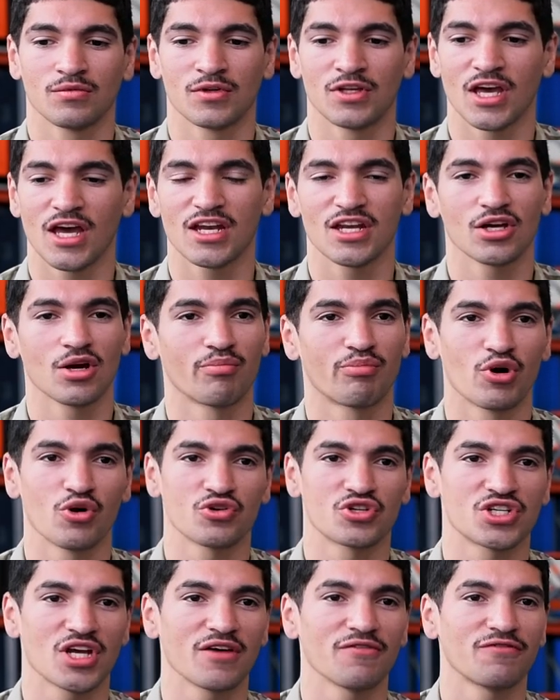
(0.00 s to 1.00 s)
getting a
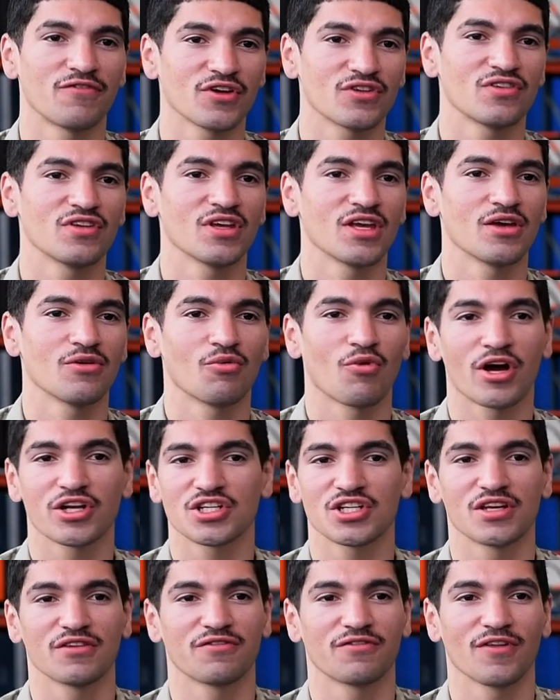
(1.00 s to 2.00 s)
broke jet, fixing it,
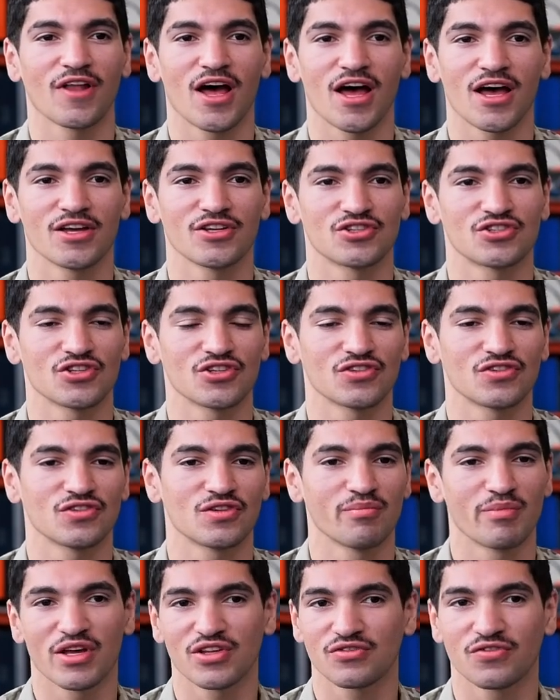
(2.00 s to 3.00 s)
watching it fly is just
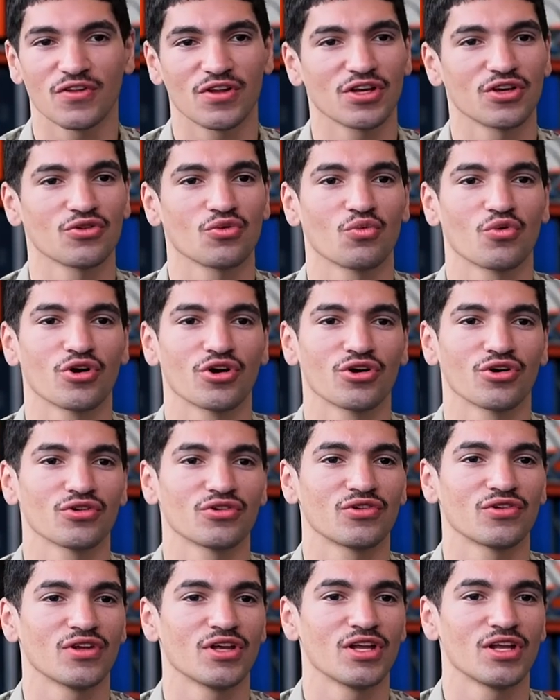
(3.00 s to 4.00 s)
the best feeling in the
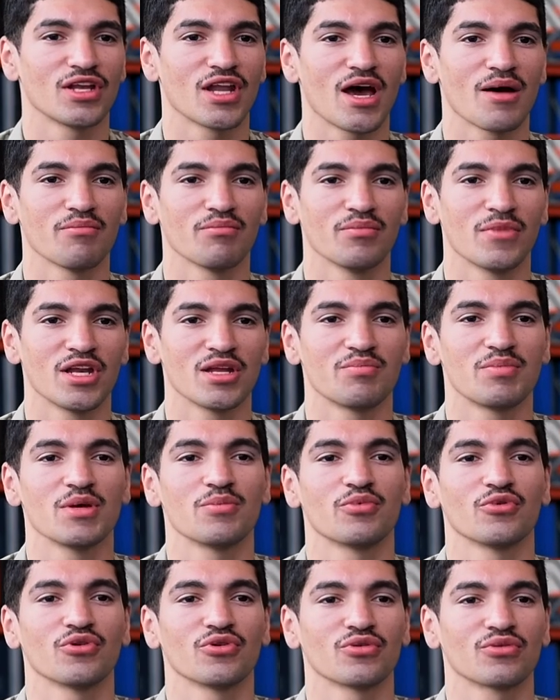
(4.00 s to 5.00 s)
world, and not many
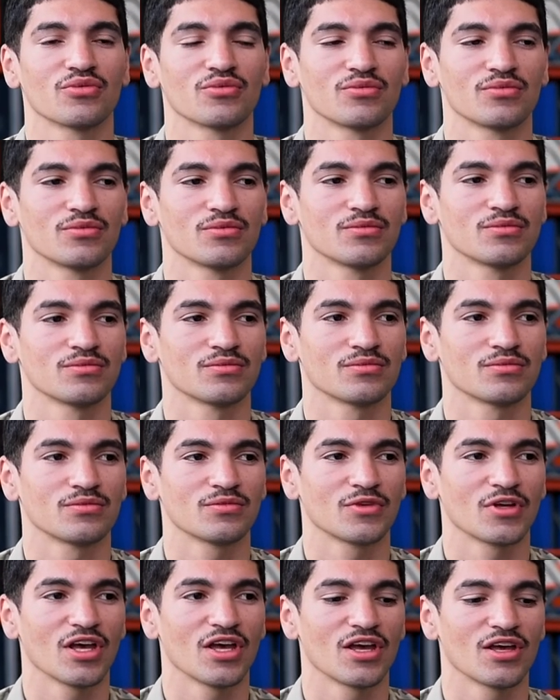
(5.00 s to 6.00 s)
people
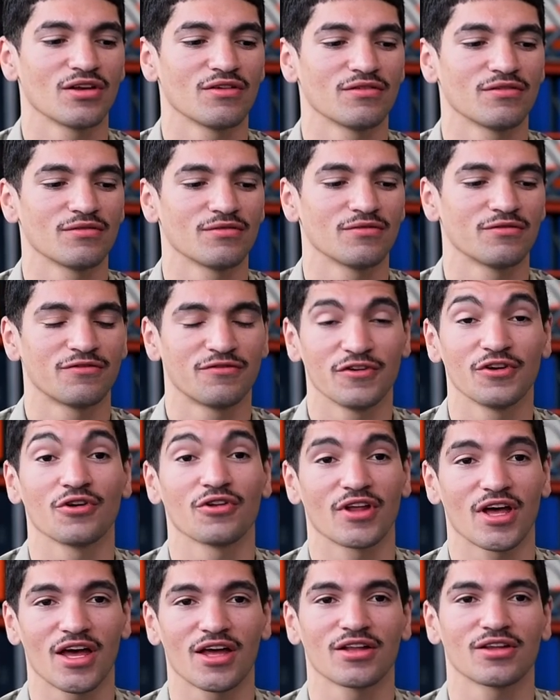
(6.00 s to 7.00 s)
can
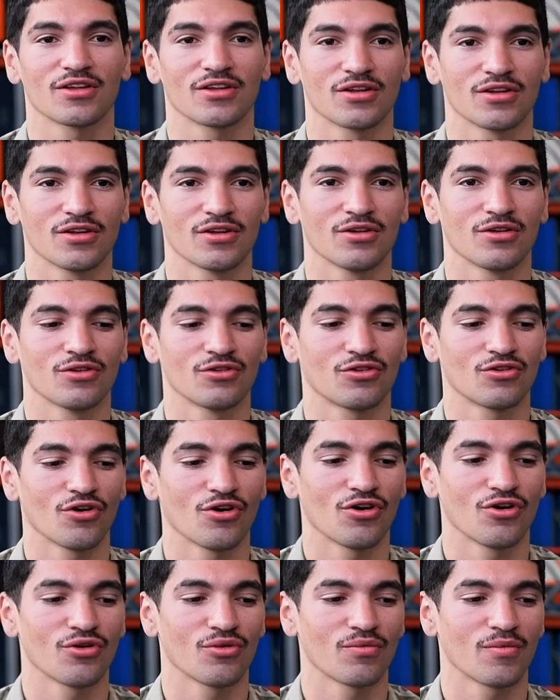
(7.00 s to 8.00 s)
feel that.
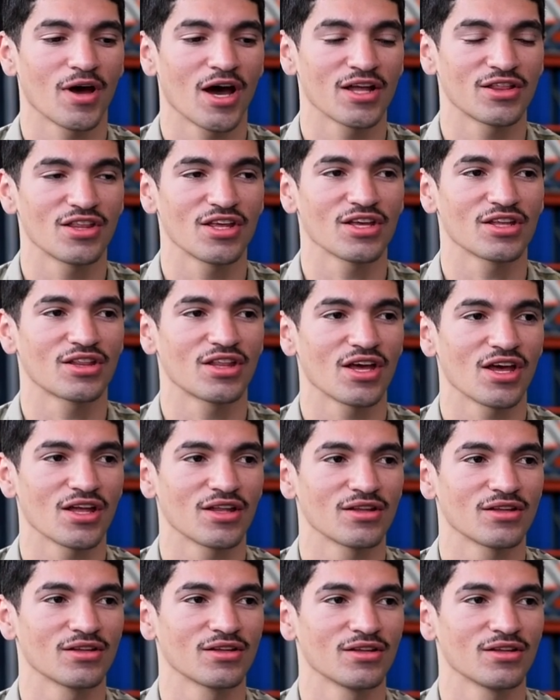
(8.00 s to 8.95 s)
So I think that